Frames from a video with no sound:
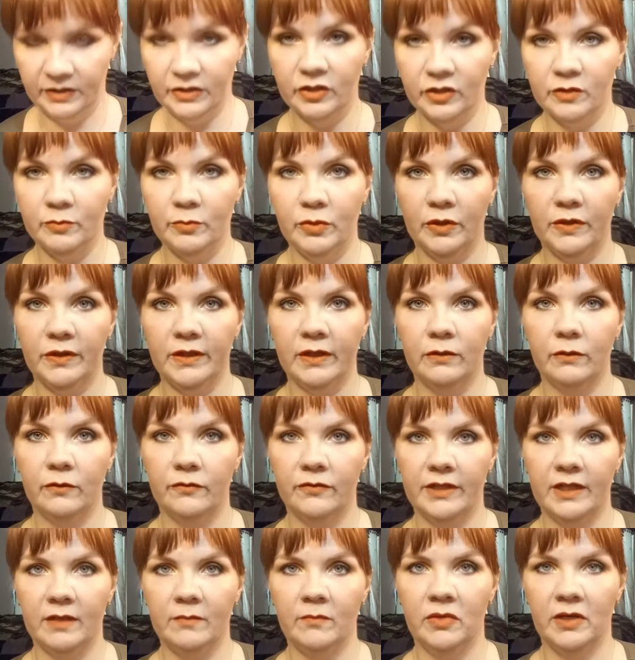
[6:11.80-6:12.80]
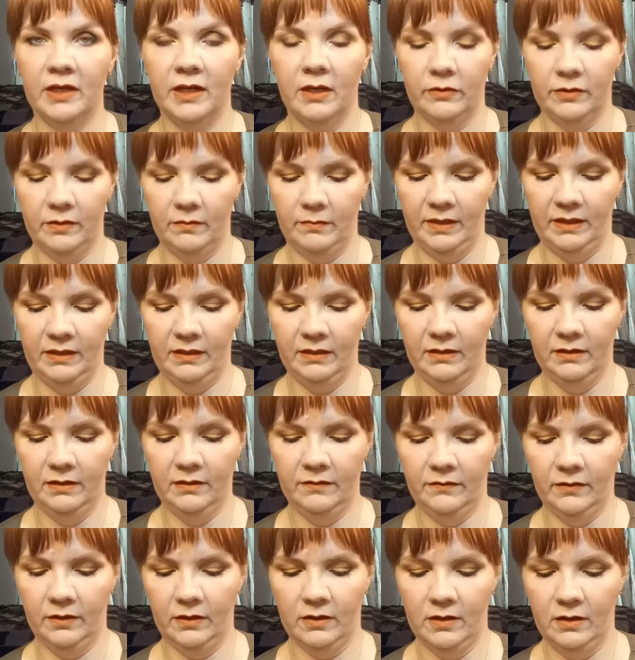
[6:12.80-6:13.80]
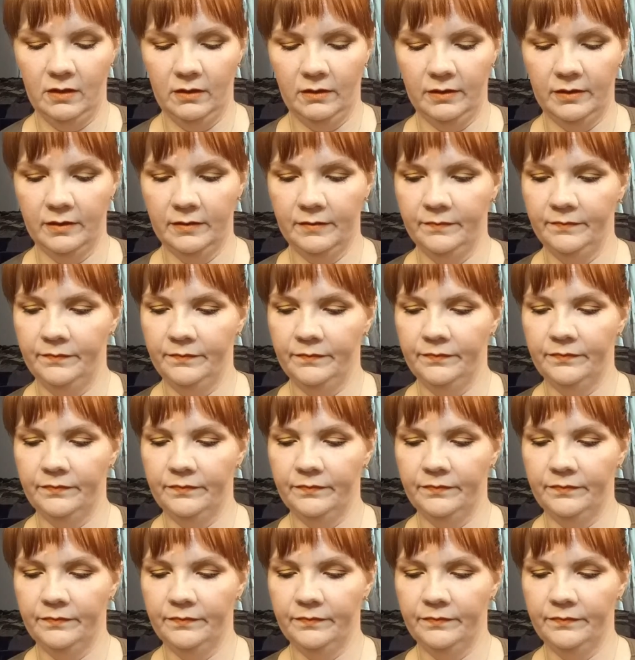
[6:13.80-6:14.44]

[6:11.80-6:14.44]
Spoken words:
I just put that over that brown and made it a different color.